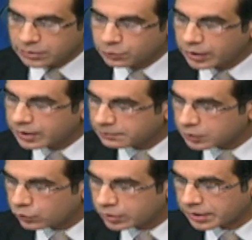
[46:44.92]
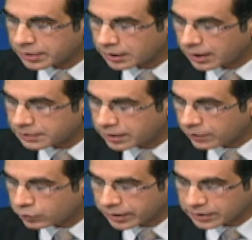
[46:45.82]
Ahmed, water and climate advocacy
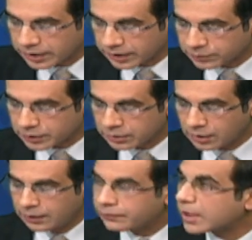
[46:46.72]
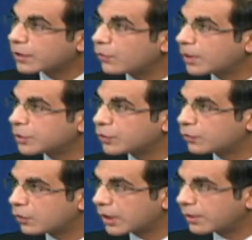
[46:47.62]
expert, thank you very much for your time
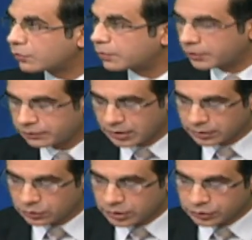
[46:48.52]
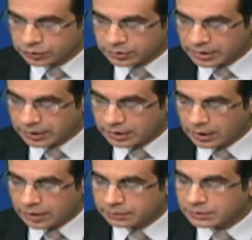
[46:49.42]
for being with us on the show tonight. And Ms.
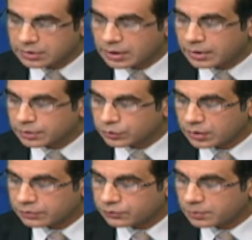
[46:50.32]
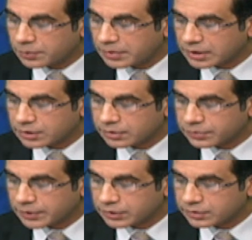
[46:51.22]
Naela Chohan, former Ambassador and Special
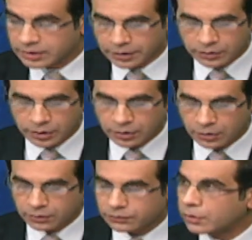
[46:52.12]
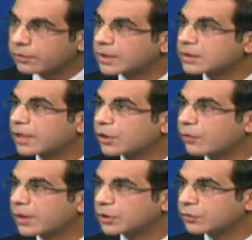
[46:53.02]
Secretary on Foreign Affairs, thank you very much for
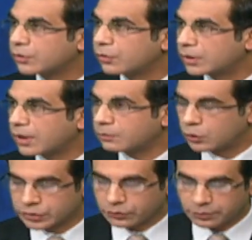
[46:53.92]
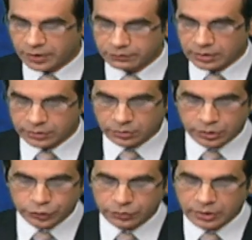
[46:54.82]
your time also for being with us on the show
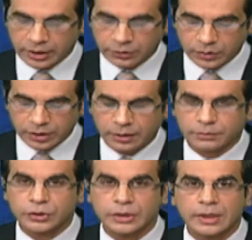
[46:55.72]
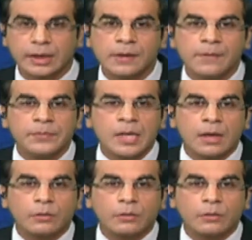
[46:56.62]
tonight. Really appreciate that. With that, we